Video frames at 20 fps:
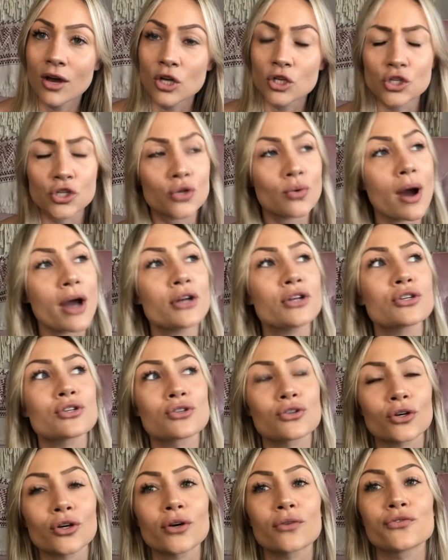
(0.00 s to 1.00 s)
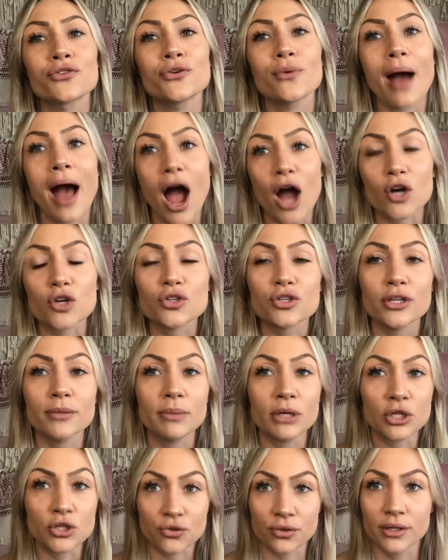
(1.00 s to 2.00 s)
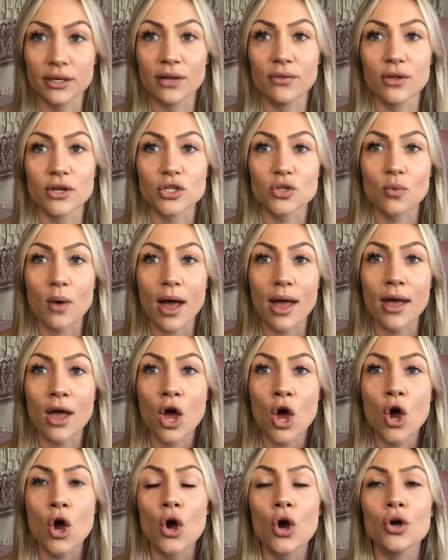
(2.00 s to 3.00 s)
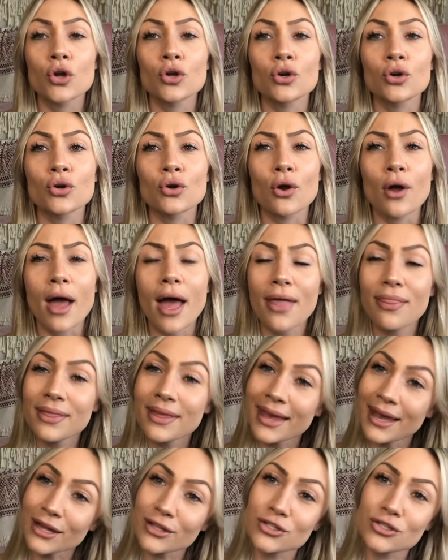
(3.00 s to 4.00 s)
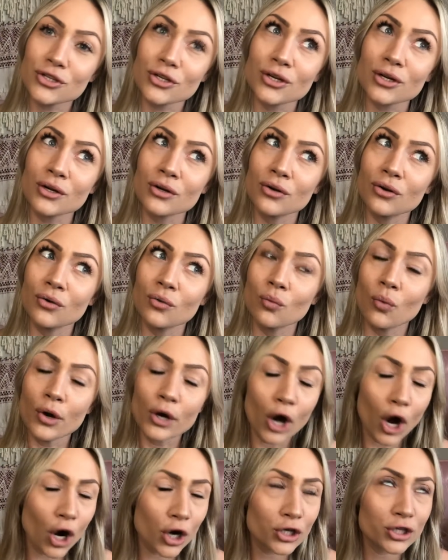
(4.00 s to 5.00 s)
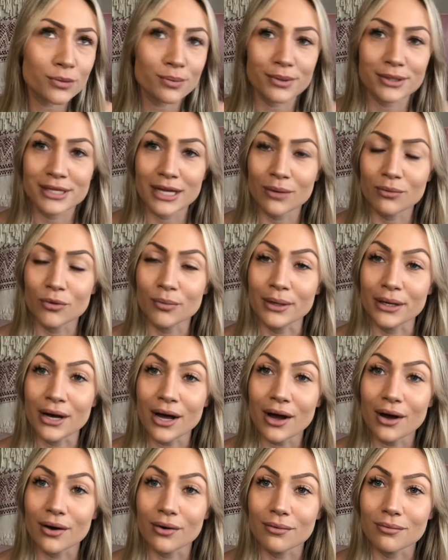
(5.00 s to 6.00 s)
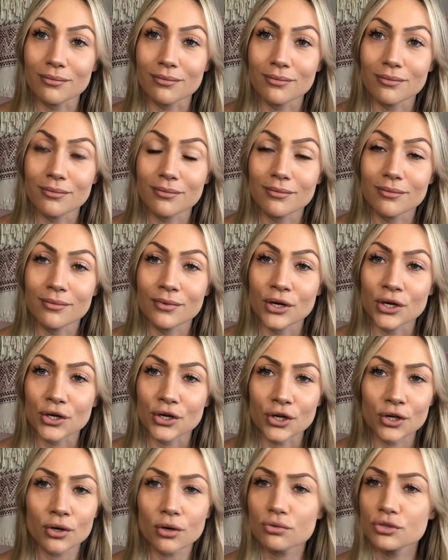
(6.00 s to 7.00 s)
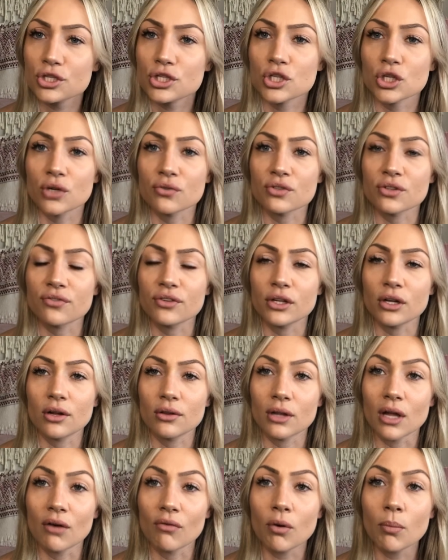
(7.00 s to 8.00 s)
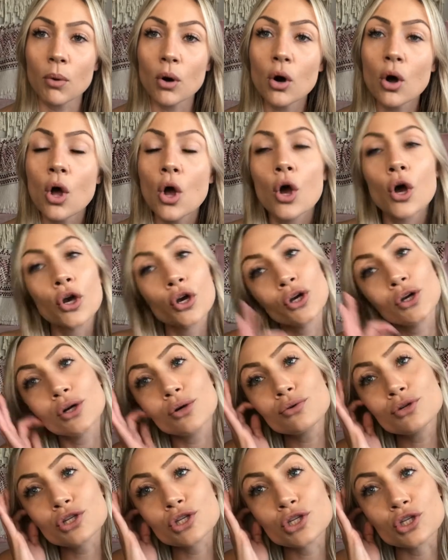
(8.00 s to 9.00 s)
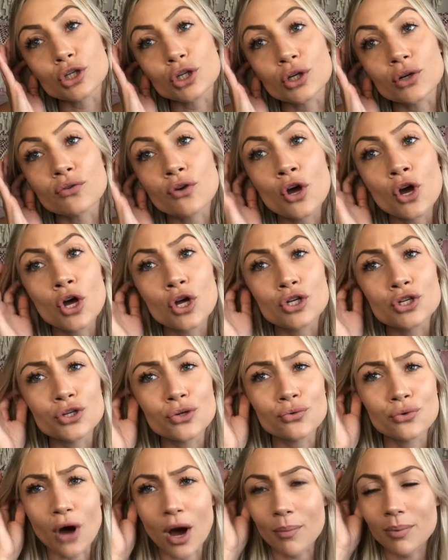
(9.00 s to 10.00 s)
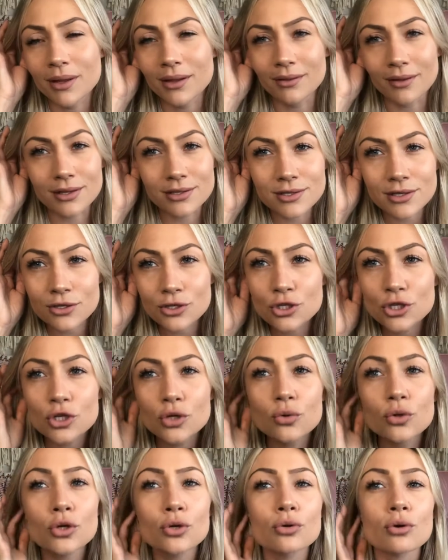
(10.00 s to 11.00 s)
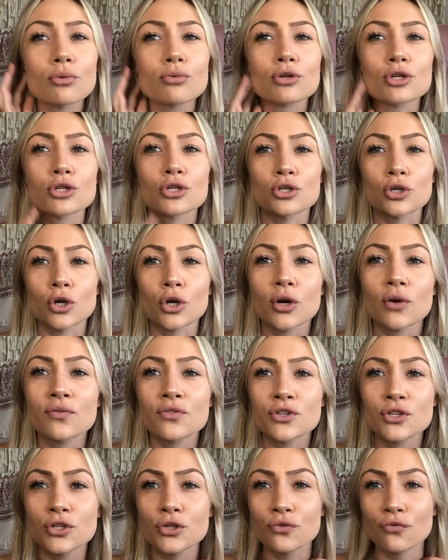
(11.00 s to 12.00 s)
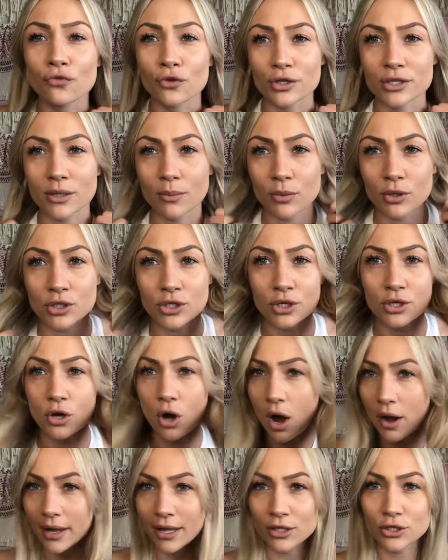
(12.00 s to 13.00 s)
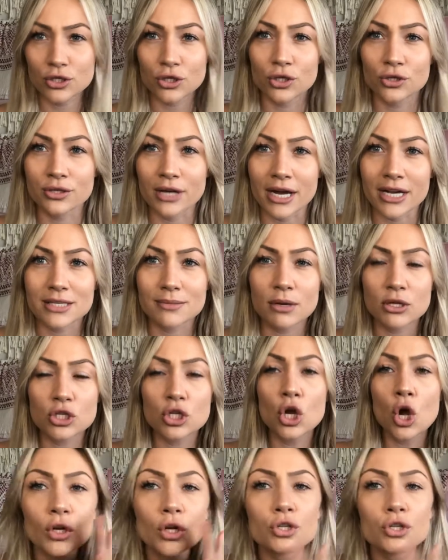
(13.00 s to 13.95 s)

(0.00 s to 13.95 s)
Do I deserve to actually be treated this way? And the answer 100% will be no. You don't deserve to feel unlovable. You don't deserve to not be listened to. You don't deserve for someone to not answer your text message.